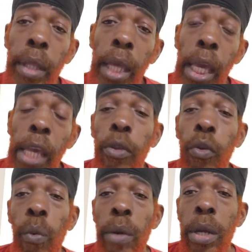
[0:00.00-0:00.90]
able to
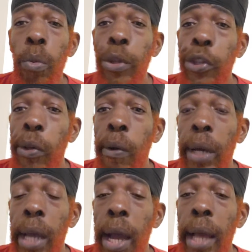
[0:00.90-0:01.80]
work with you
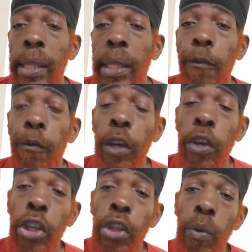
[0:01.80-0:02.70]
guys if we're
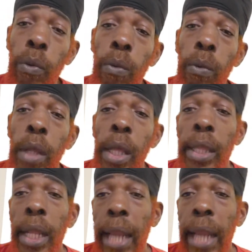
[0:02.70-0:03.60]
gonna do
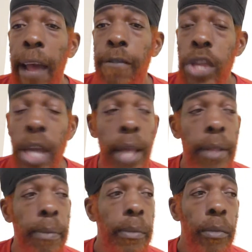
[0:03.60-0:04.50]
a live chat,
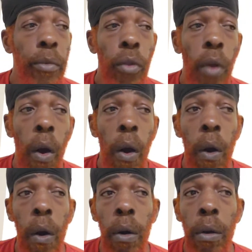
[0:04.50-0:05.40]

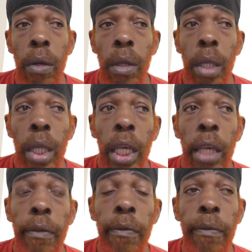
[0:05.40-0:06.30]
or
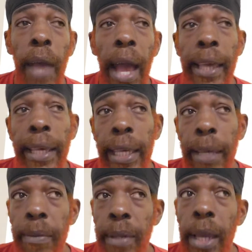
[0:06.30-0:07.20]
if I
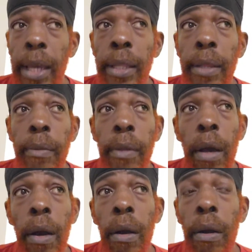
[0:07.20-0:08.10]
keep saying
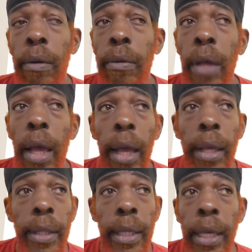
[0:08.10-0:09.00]

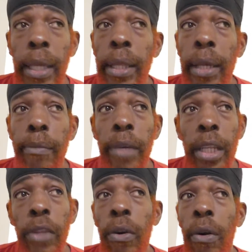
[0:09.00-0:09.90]
the key thing,
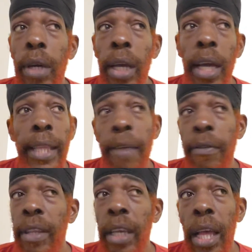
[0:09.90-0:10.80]
money talk, and everything